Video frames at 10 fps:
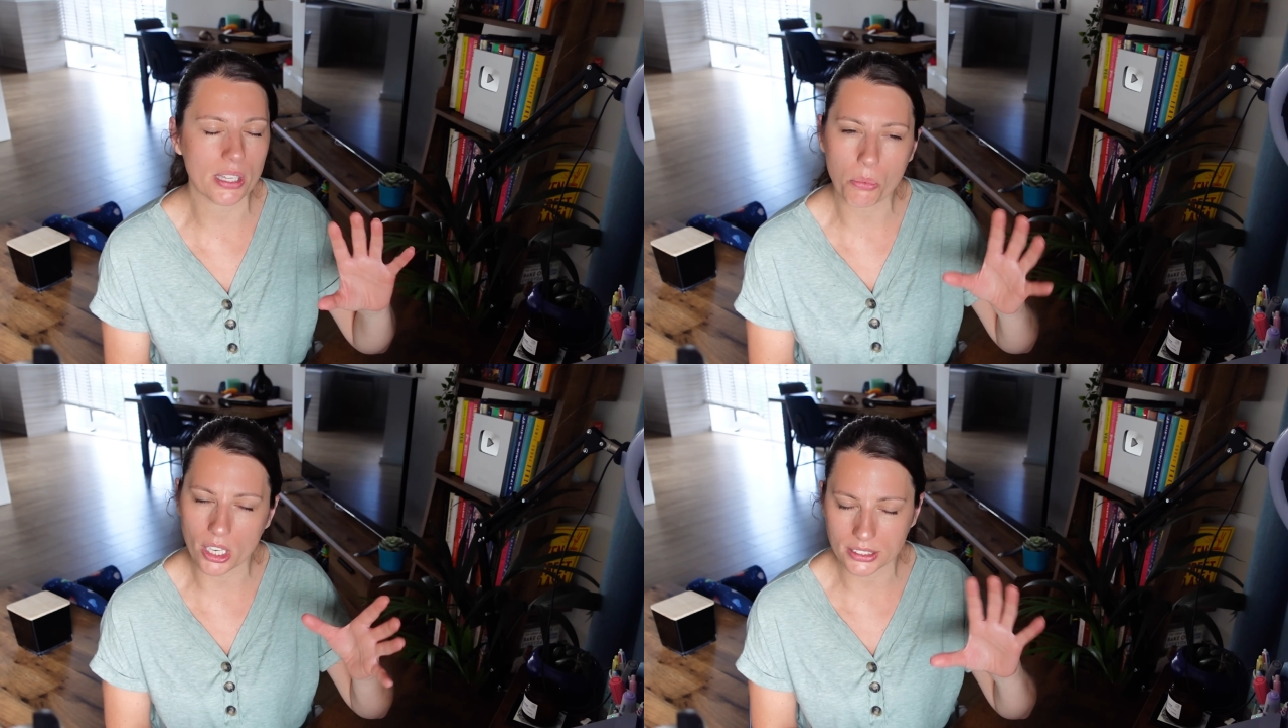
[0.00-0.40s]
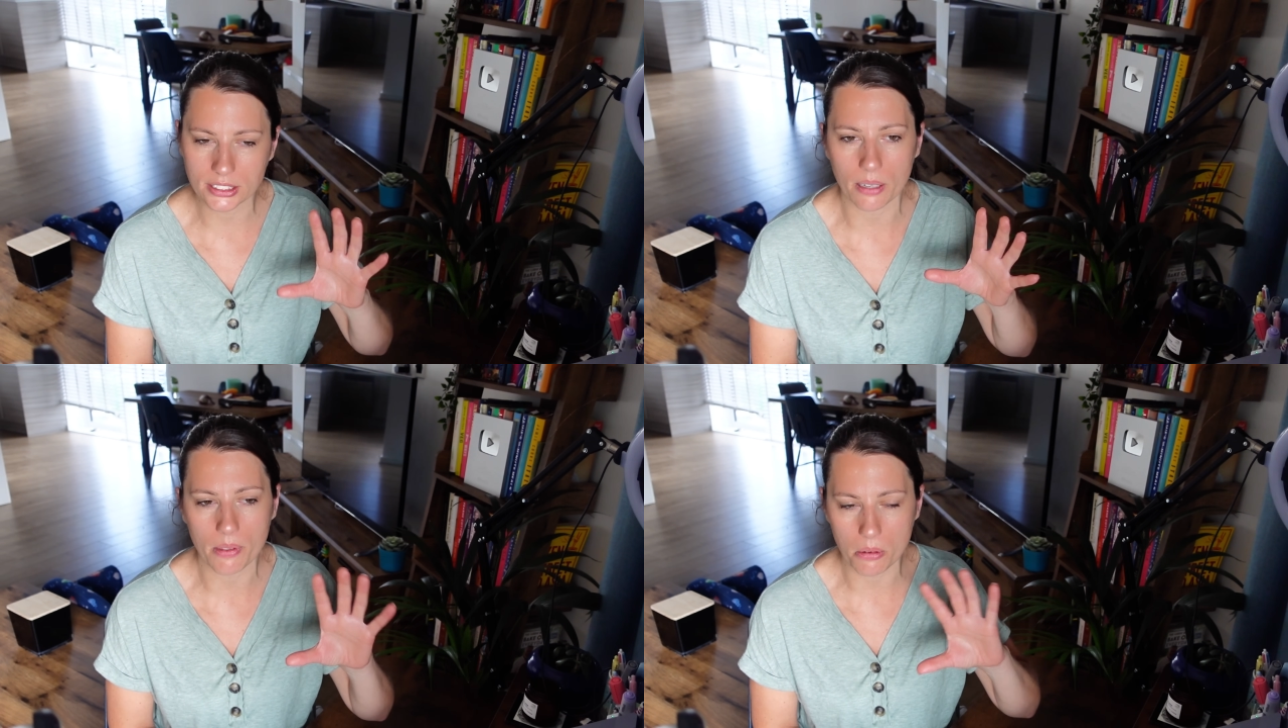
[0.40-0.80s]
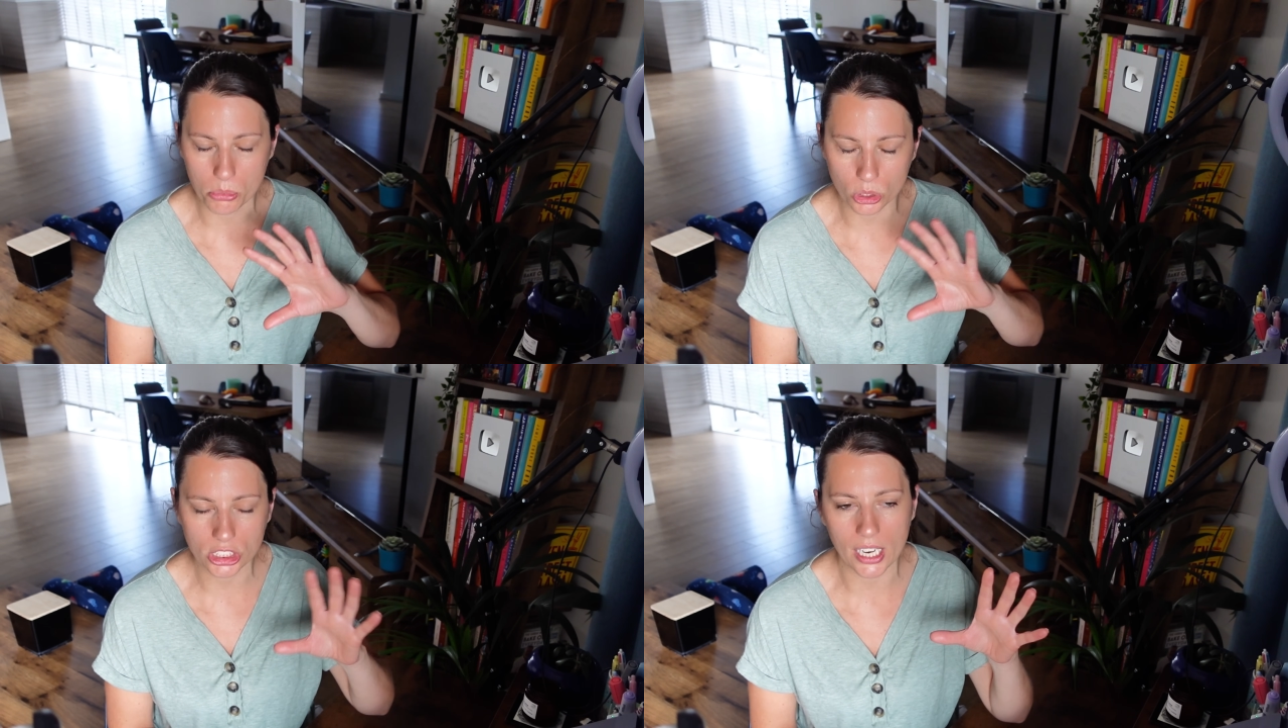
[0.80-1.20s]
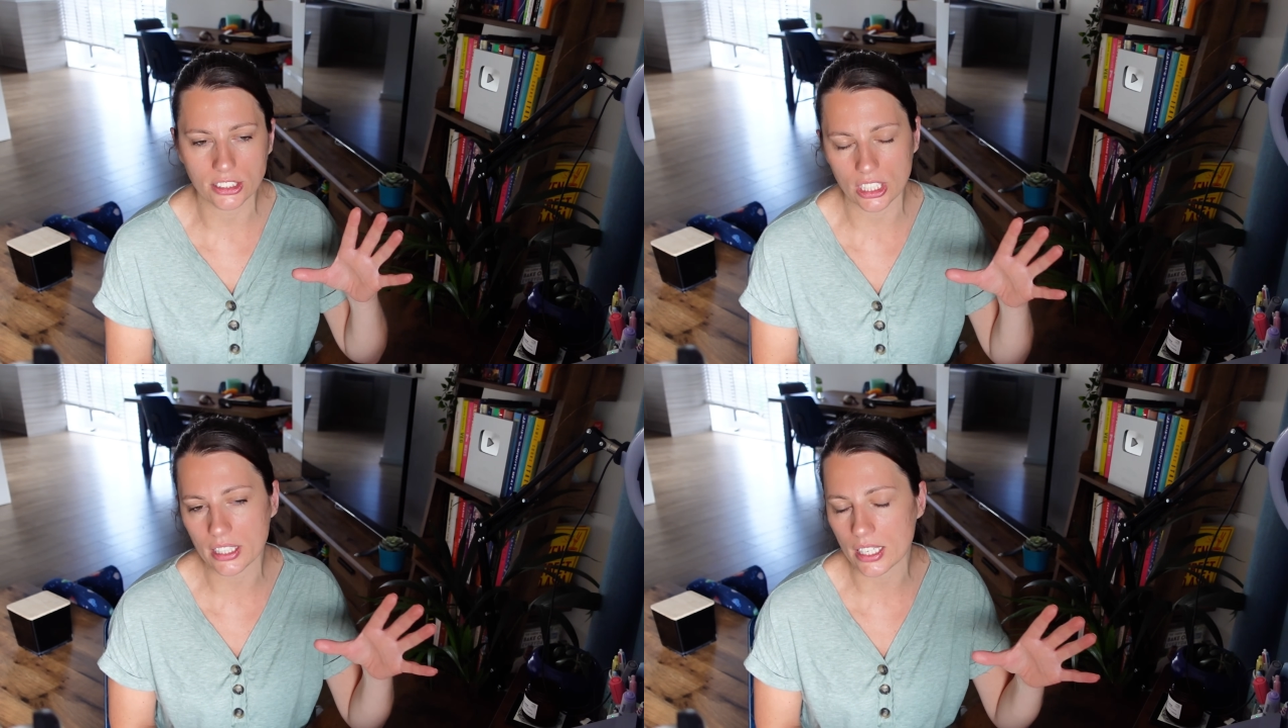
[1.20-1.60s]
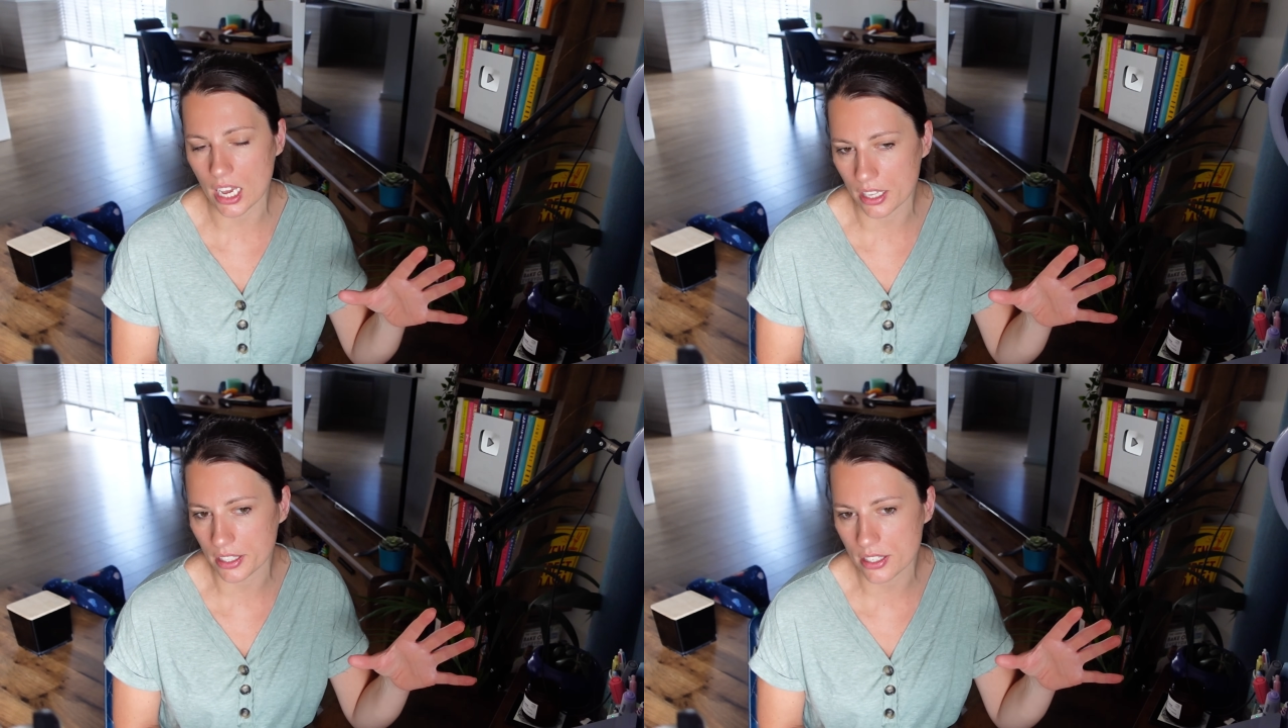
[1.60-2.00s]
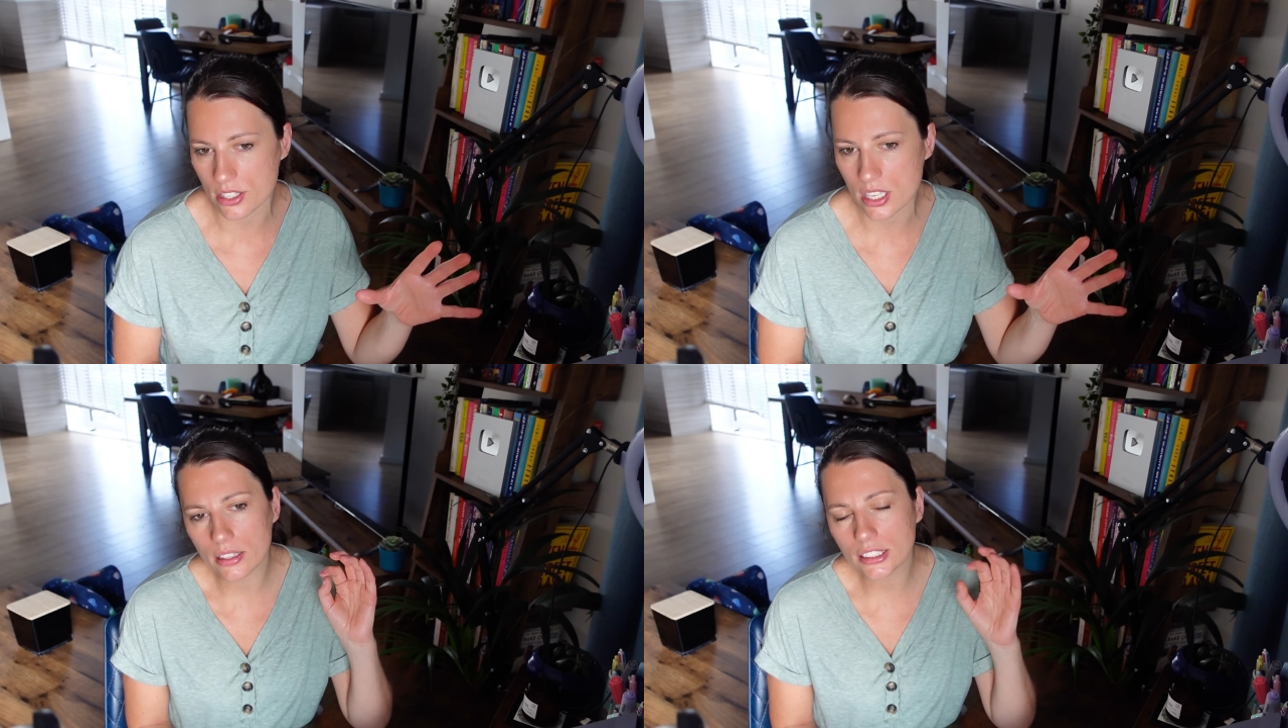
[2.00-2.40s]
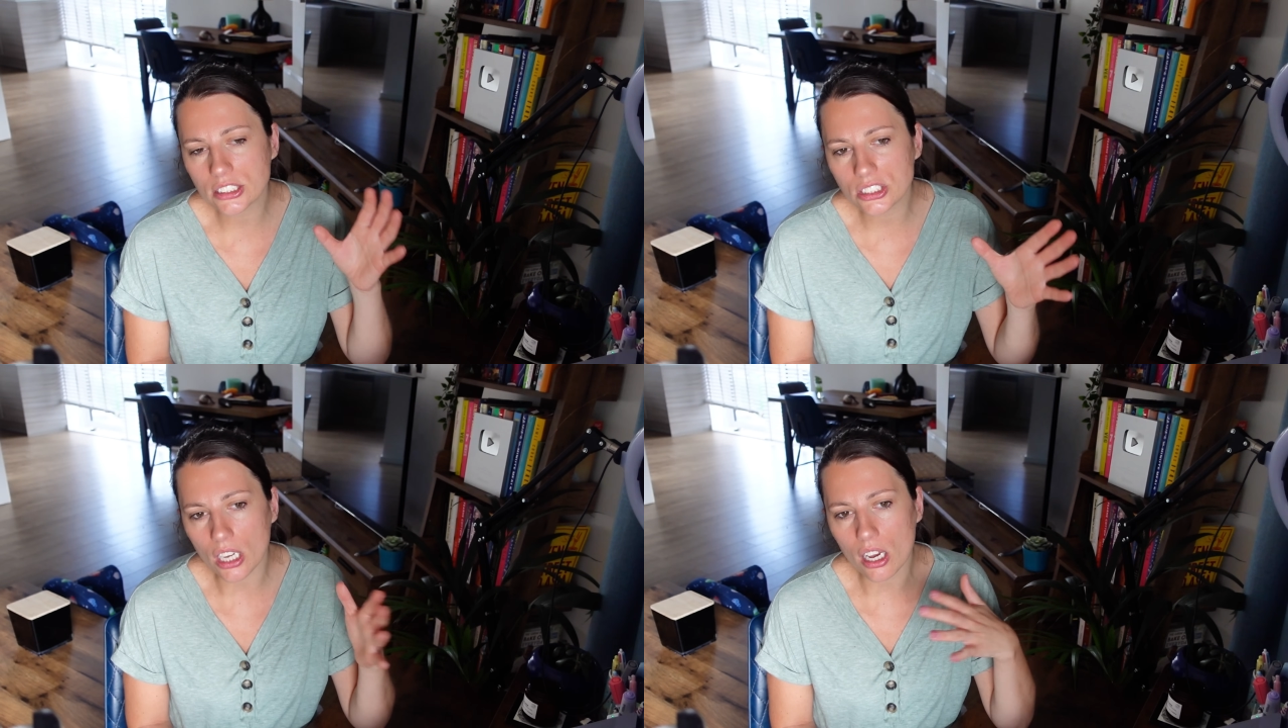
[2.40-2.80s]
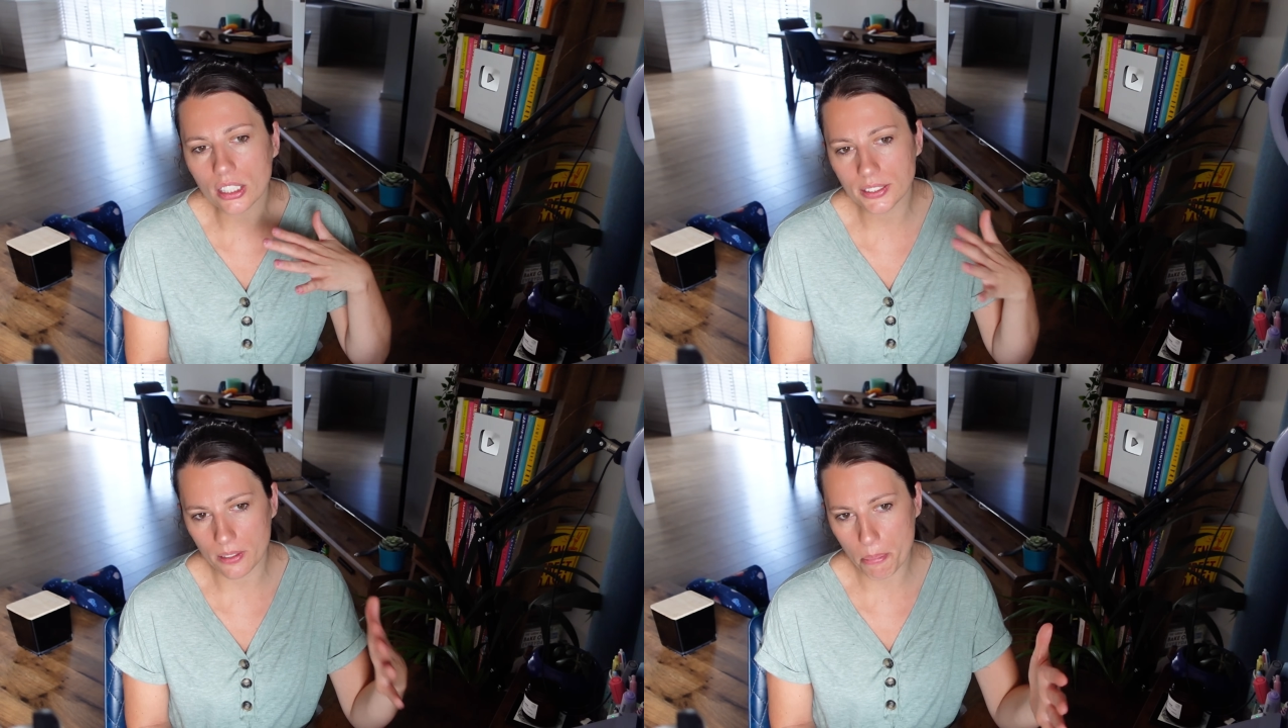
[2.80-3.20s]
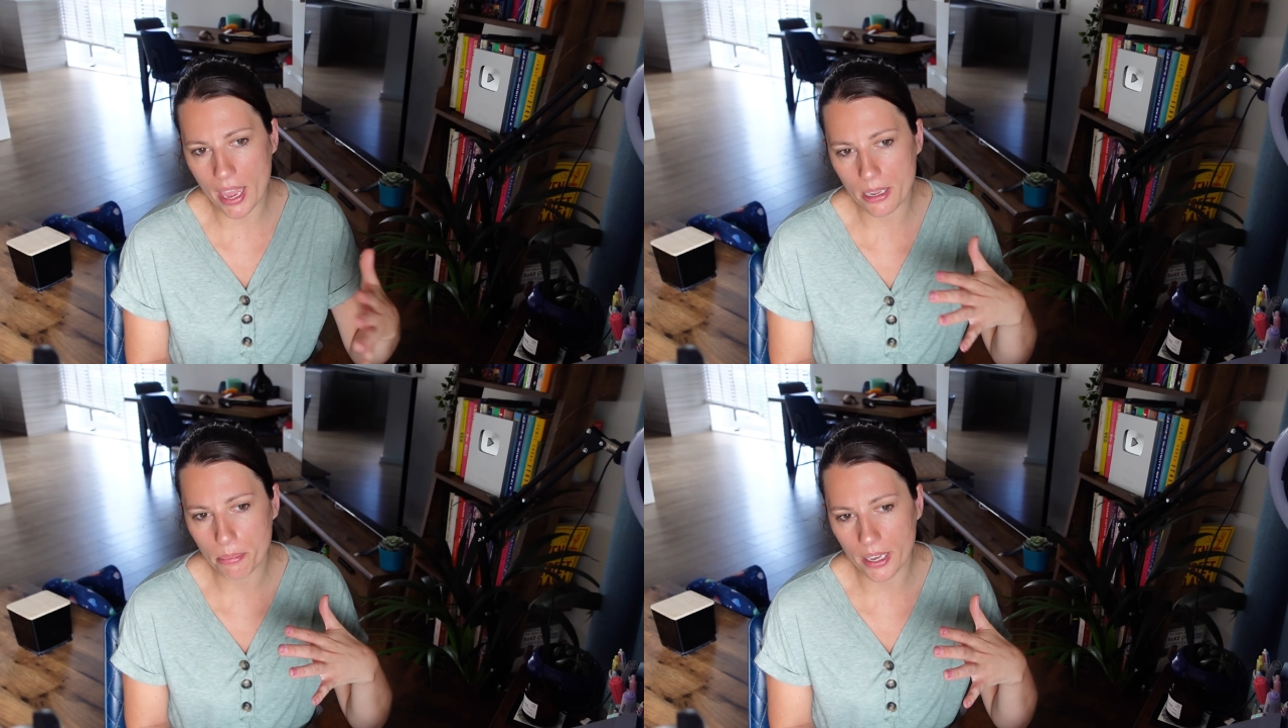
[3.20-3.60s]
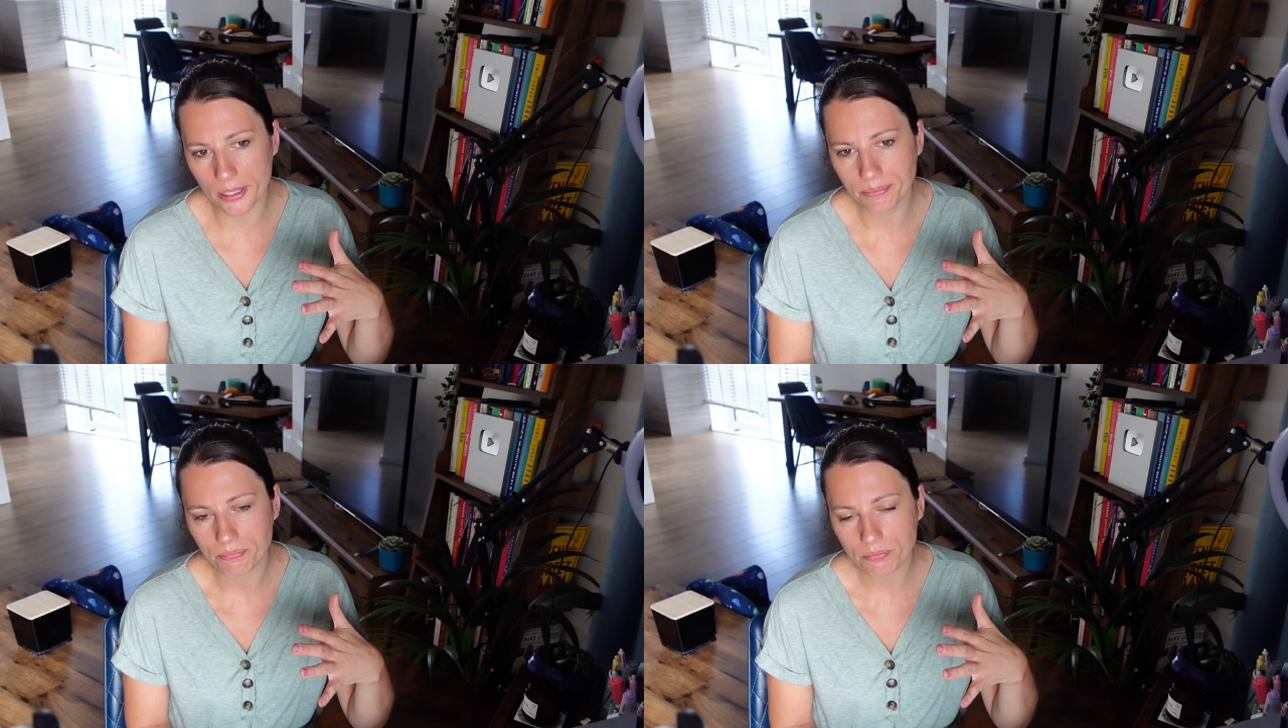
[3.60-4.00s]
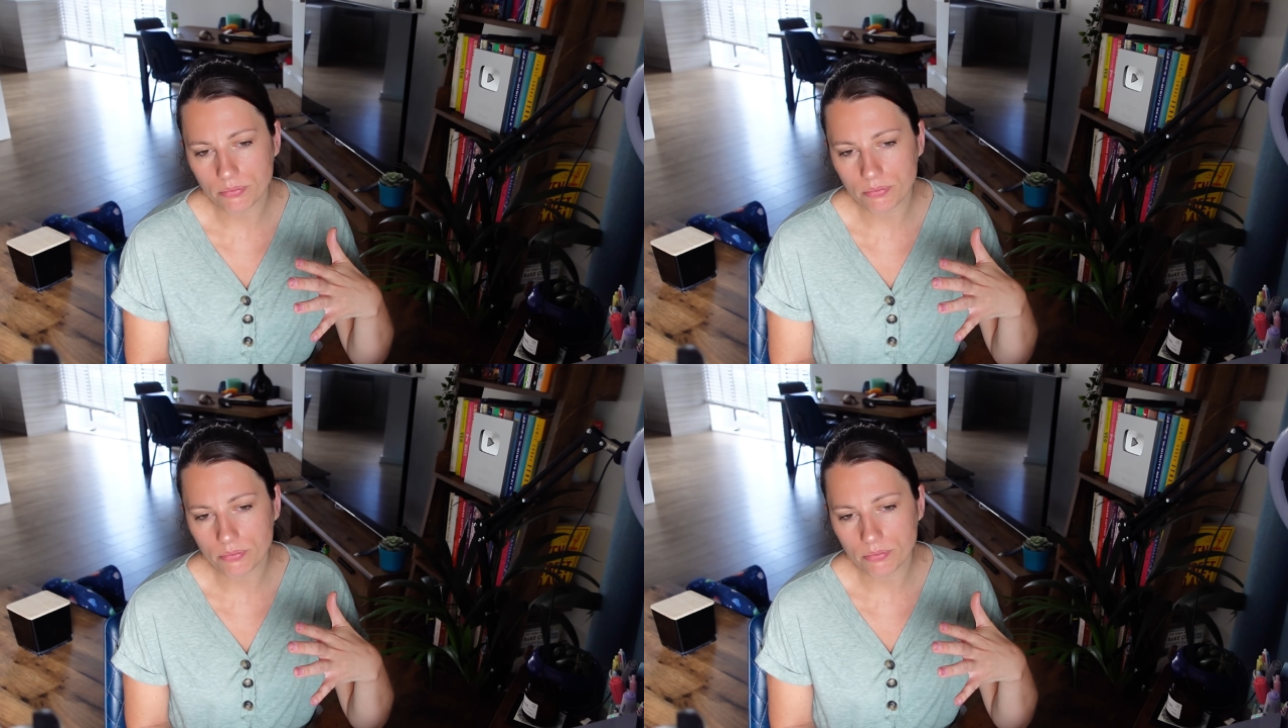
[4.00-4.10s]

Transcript: but there were some that were more challenging than others. The start of the paper,